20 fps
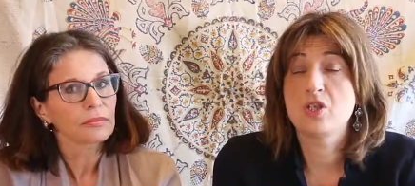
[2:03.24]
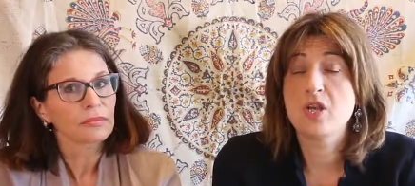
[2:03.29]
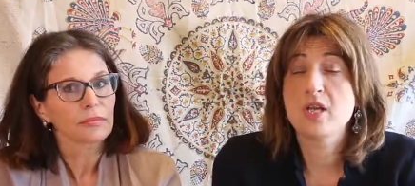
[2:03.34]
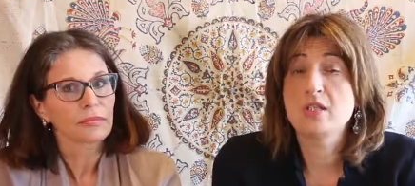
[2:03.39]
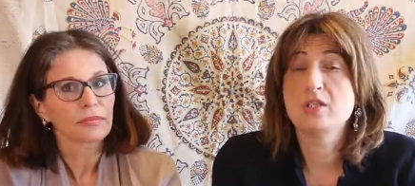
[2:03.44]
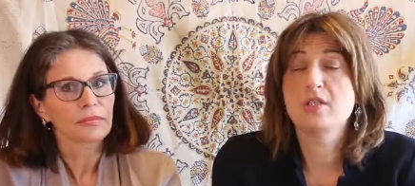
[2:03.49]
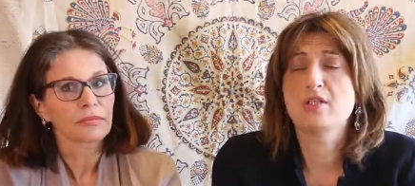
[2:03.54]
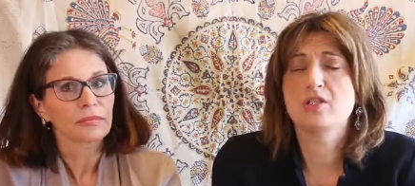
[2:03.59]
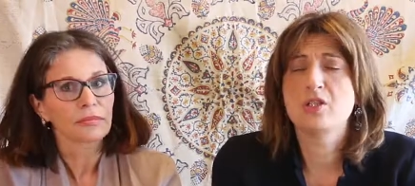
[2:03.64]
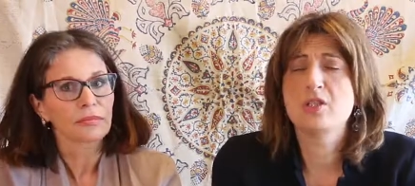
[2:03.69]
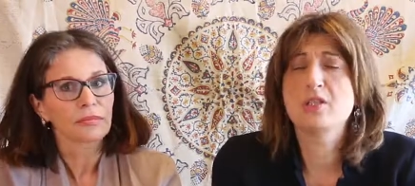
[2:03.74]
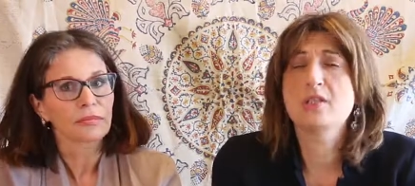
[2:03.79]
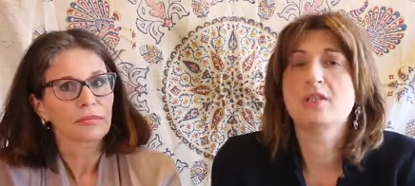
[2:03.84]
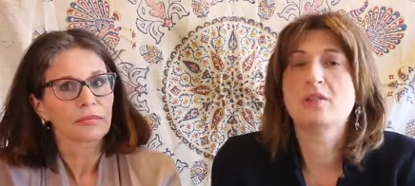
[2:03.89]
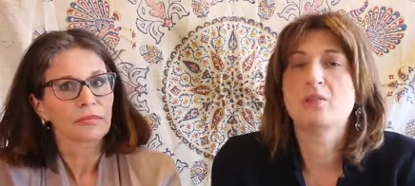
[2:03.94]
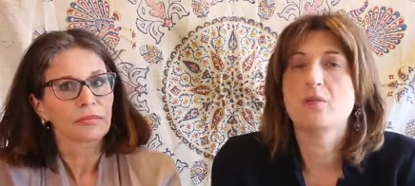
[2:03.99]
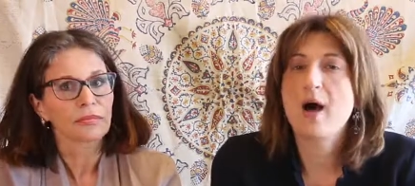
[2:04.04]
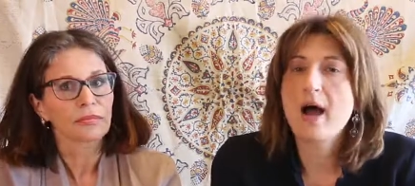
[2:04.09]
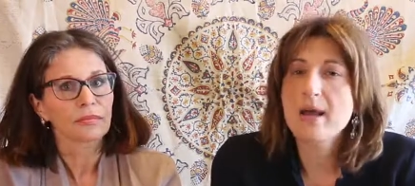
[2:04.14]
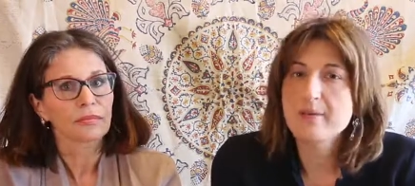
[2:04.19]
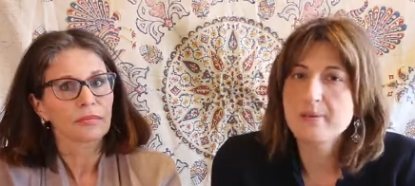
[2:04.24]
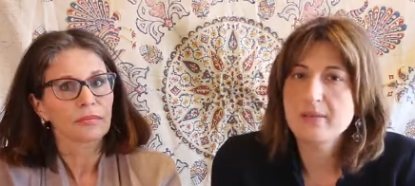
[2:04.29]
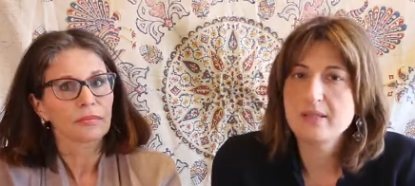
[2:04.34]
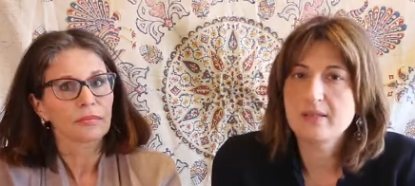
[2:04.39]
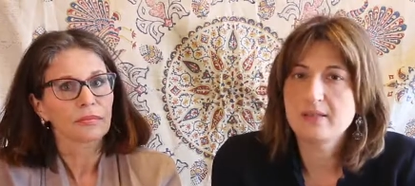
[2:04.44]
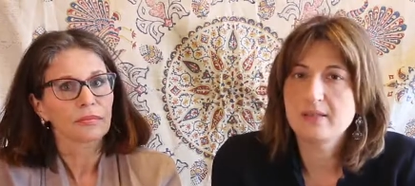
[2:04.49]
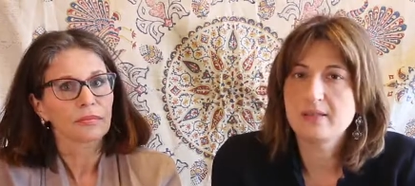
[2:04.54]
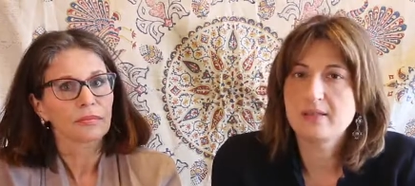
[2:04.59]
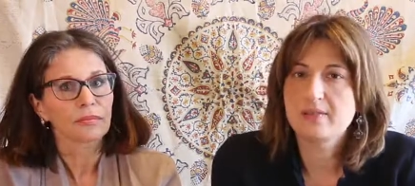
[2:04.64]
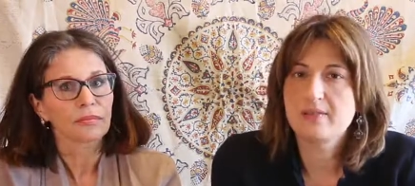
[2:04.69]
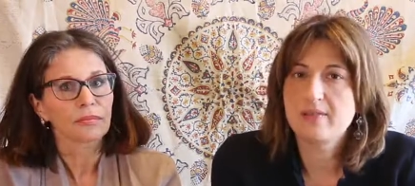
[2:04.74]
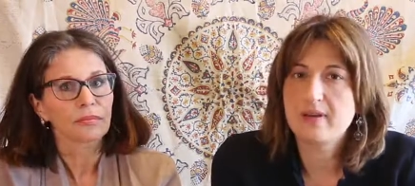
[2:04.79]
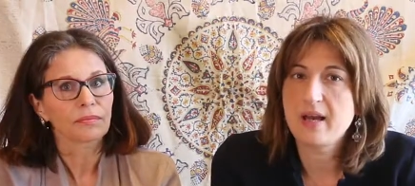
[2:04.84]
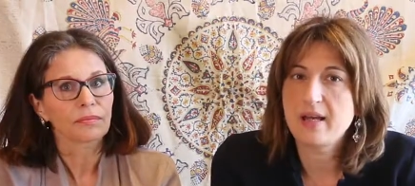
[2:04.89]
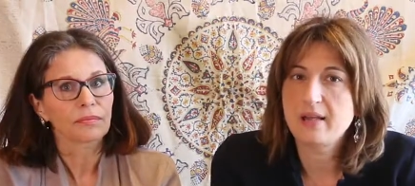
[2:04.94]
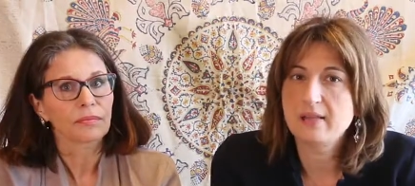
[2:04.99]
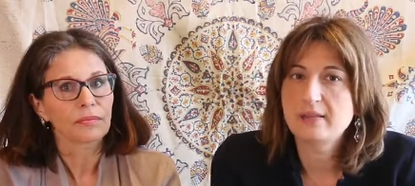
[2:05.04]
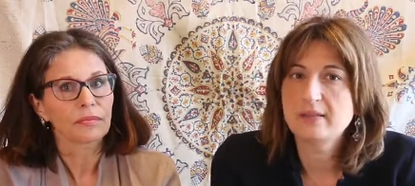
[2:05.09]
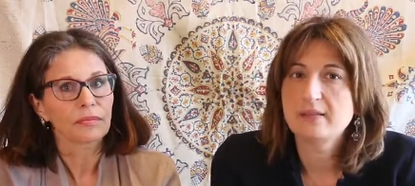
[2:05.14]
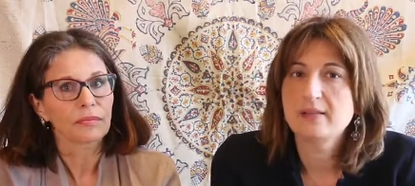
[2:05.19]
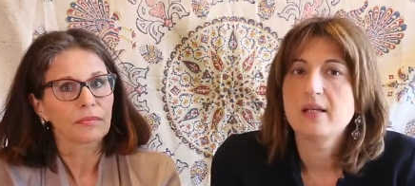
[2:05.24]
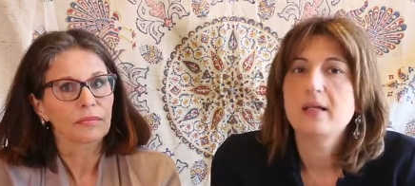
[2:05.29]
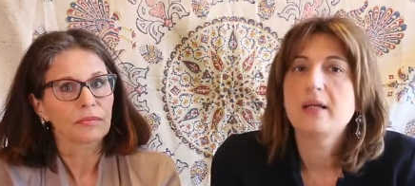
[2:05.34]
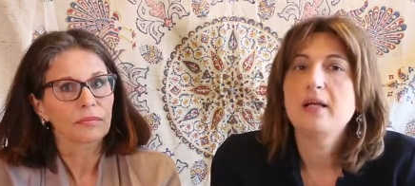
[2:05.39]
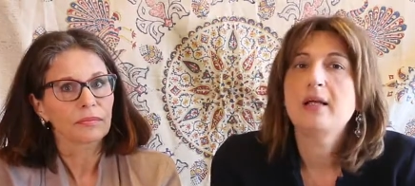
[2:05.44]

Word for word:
Speaker 1: Jesus wiped his face